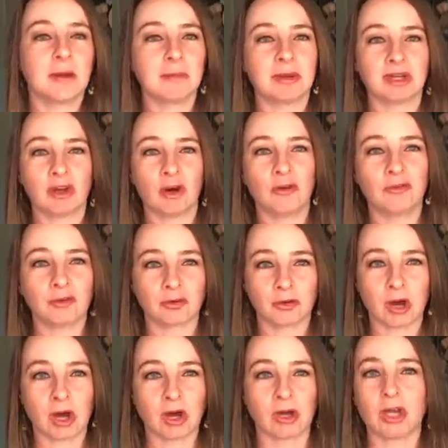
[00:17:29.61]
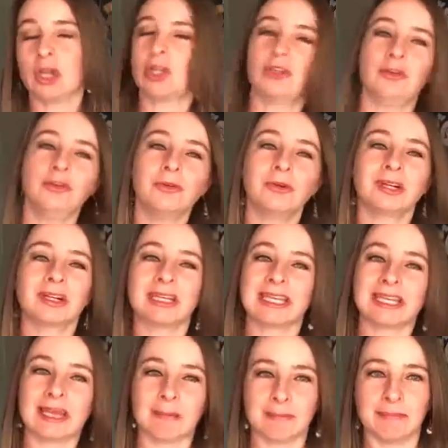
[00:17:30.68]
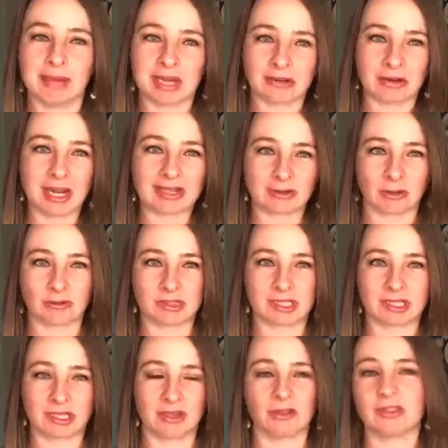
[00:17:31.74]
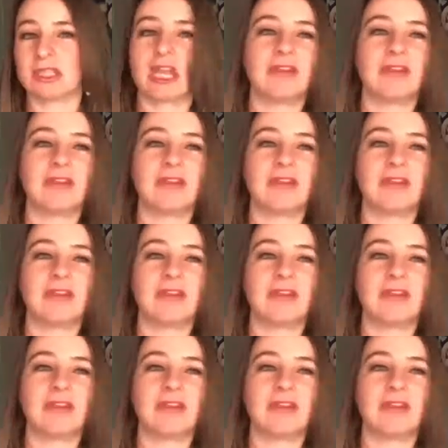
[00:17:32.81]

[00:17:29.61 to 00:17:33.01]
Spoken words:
But overall, you're going to get better at those skills